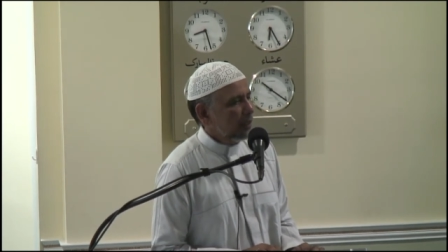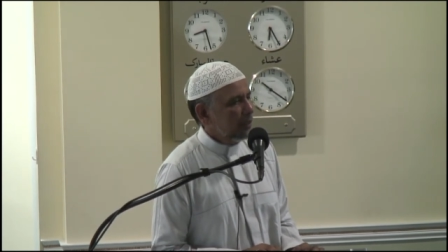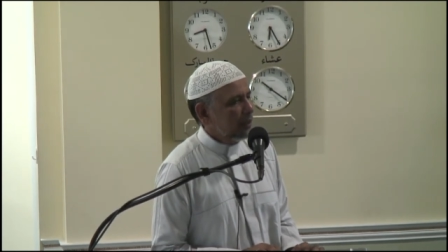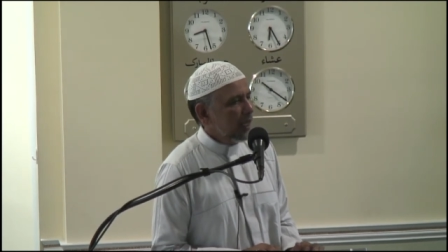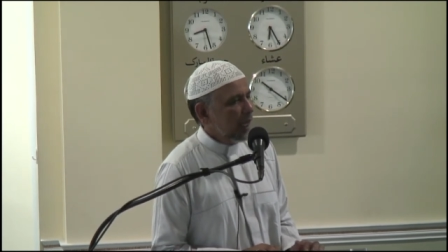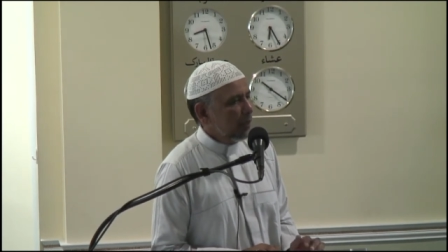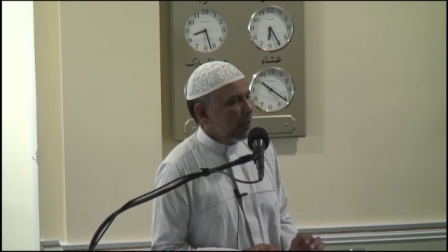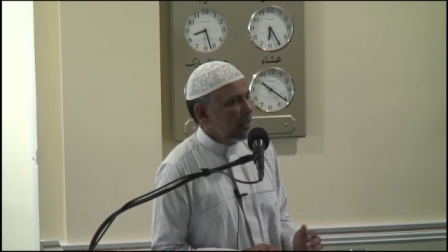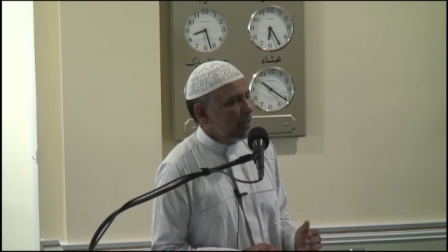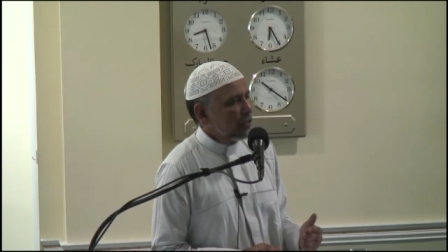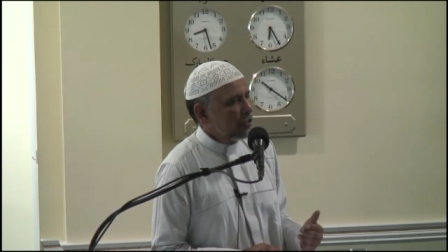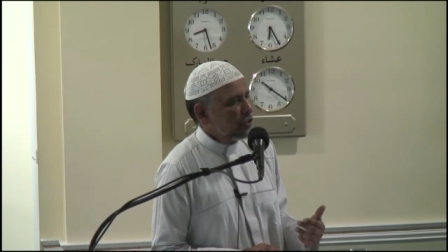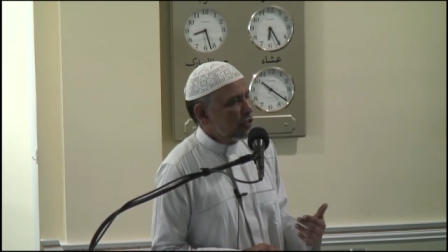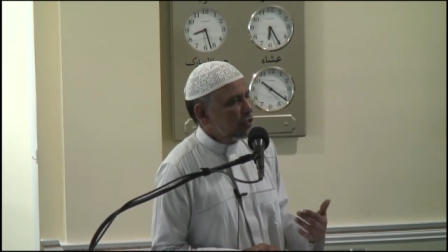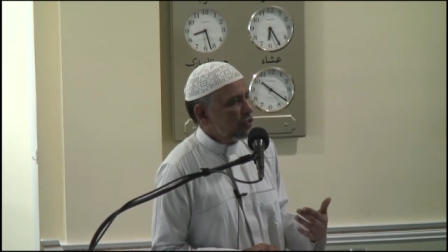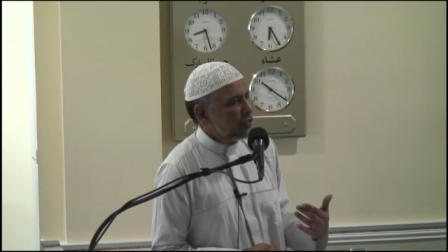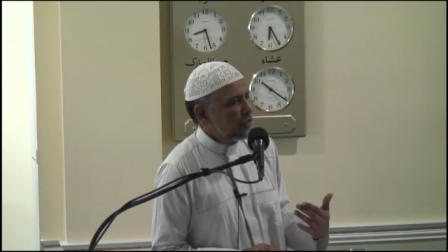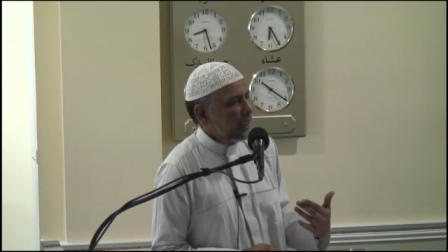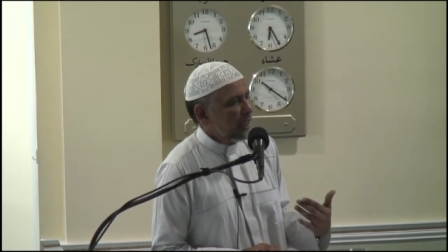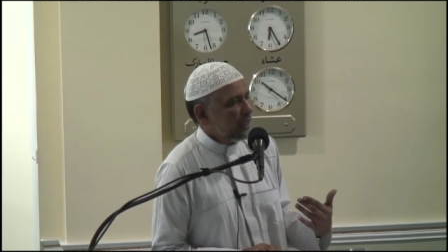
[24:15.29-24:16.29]

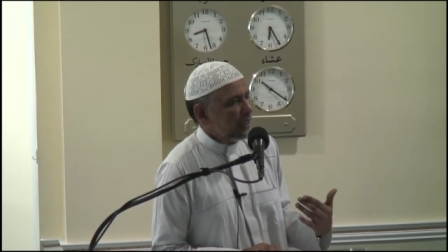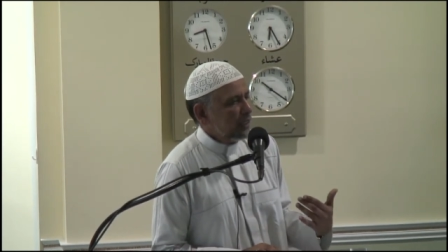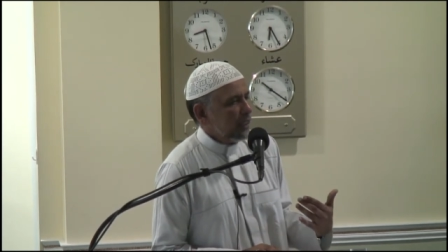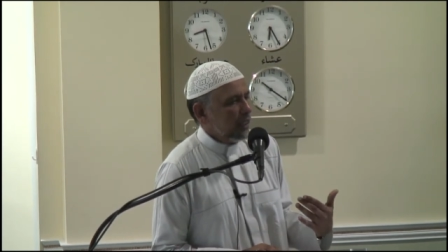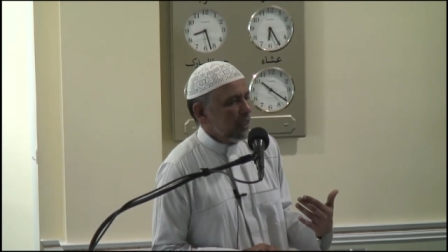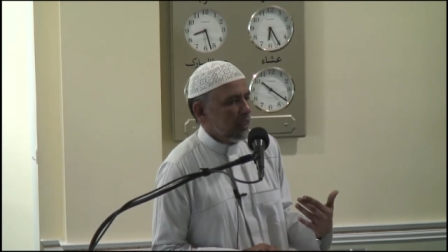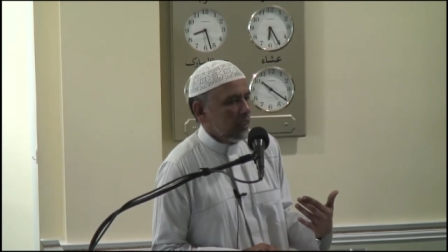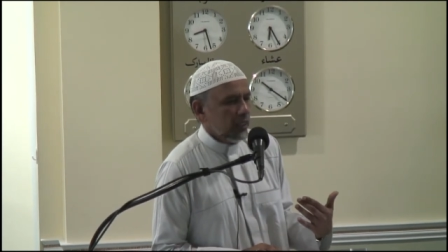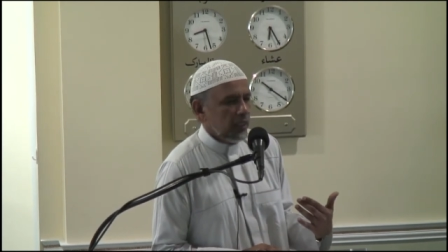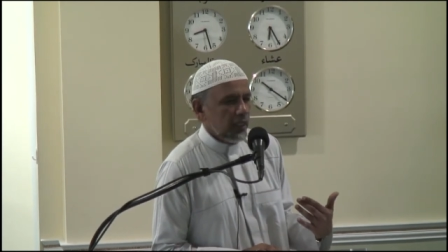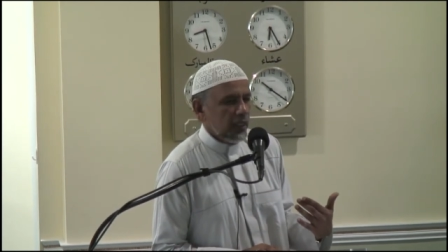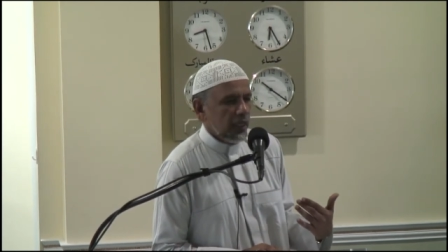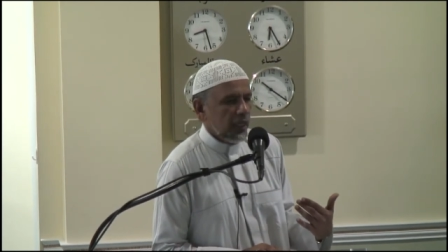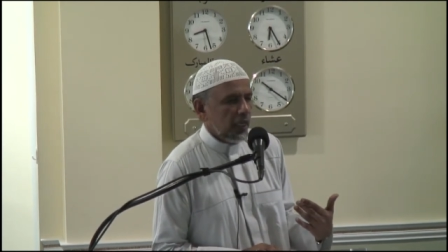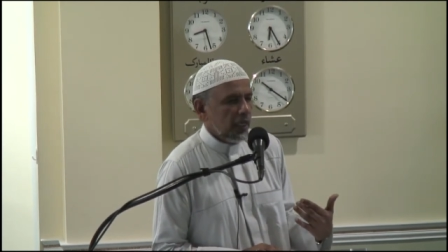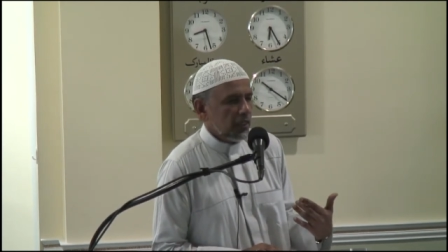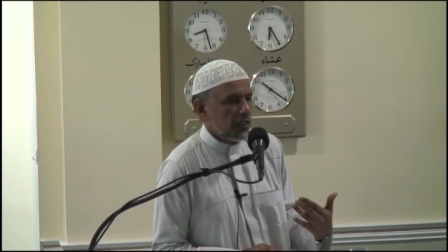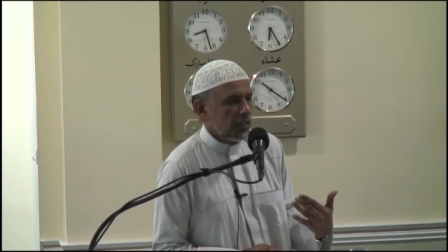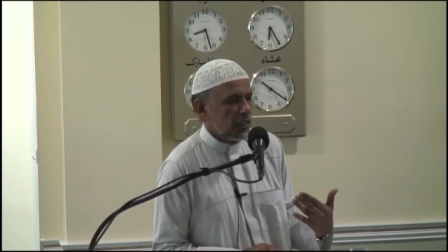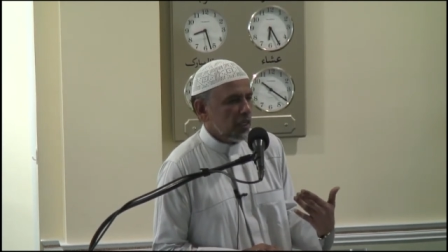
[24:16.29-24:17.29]
demonstrating
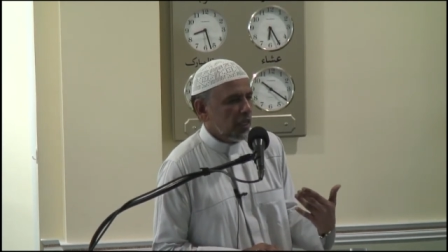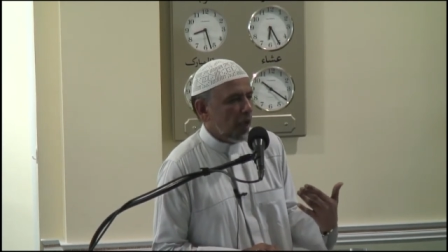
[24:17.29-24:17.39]
his